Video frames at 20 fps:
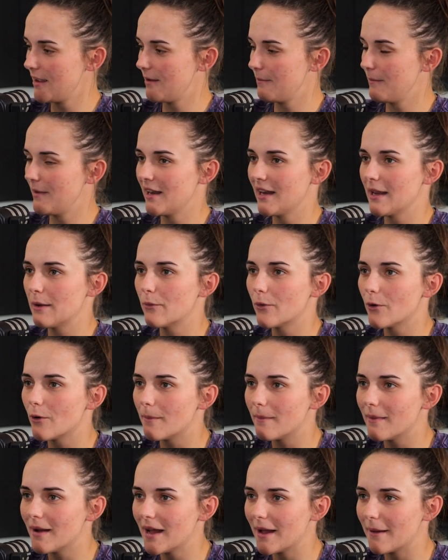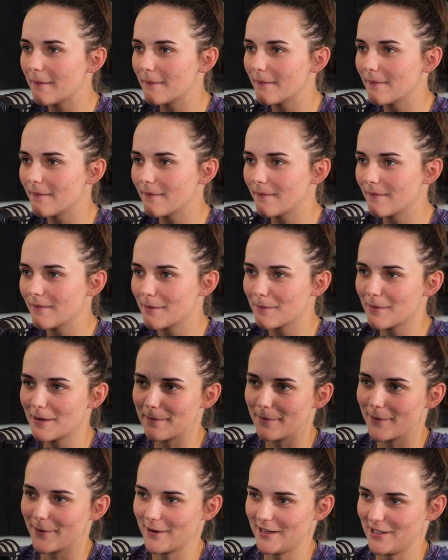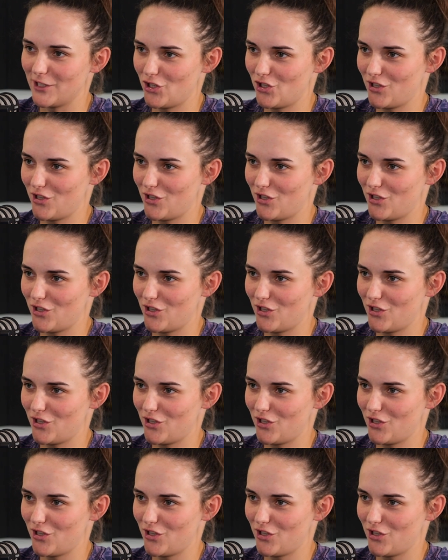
merely warm up. And my body,